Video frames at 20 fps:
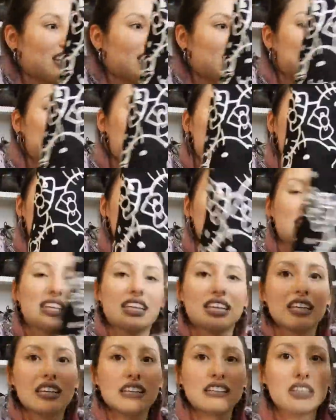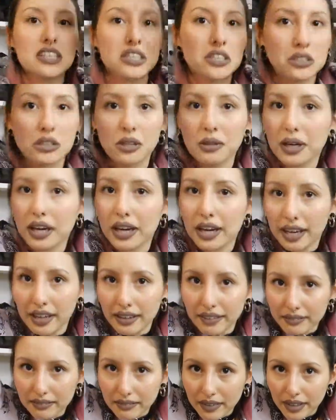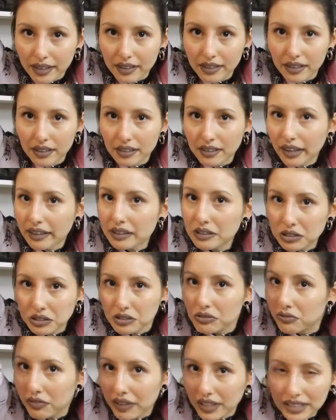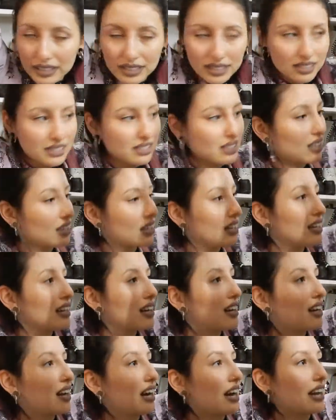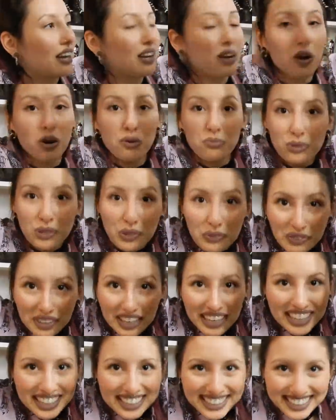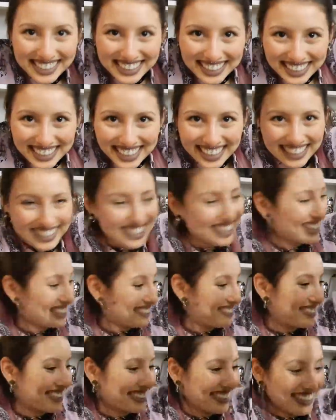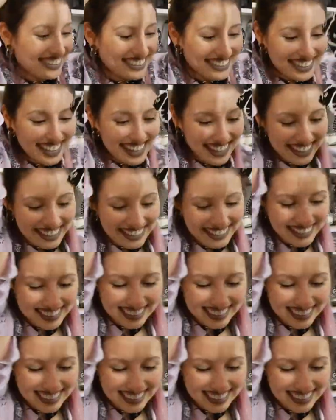Sizing looks okay. I think that should fit. I hope it fits. Yeah, so that's that.